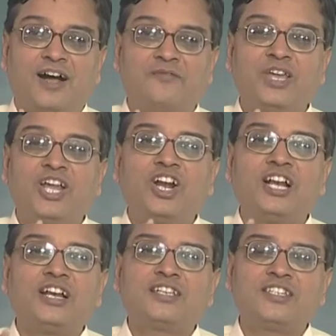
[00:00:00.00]
We are not
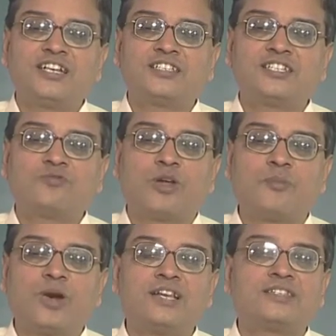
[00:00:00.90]
interested this is
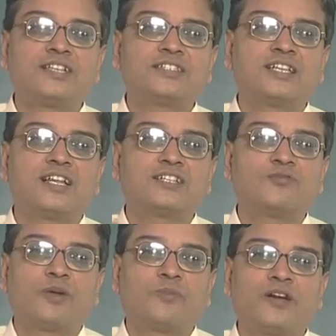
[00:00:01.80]
1.6 and that is
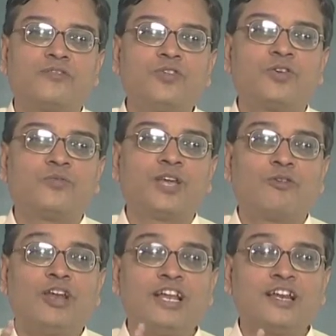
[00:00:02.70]
1.4, we are
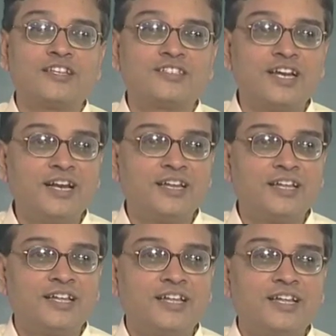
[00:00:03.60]
only interested
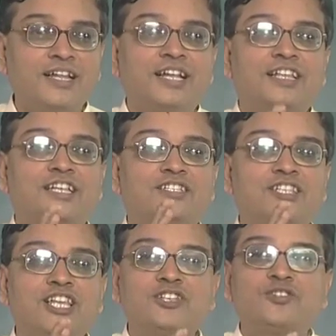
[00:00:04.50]
that
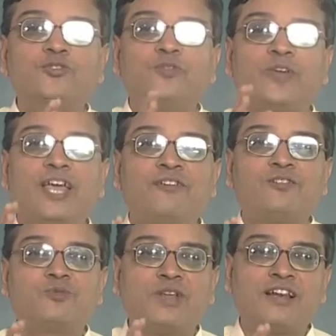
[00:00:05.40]
these two
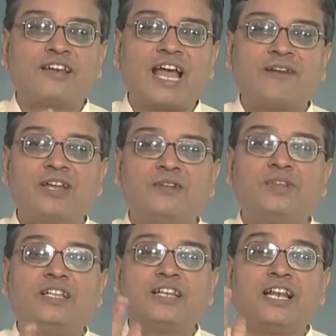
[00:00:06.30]
waves will travel
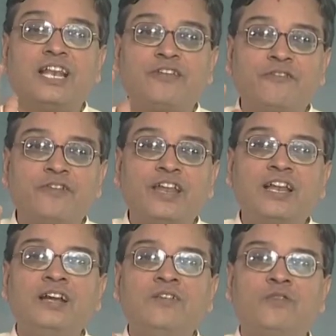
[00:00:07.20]
with
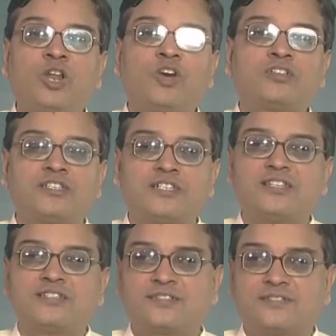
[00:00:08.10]
different
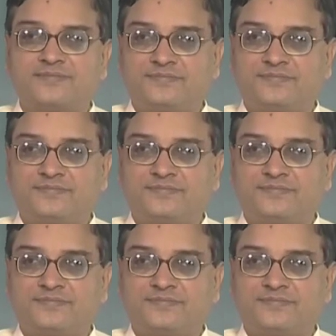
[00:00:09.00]
velocities.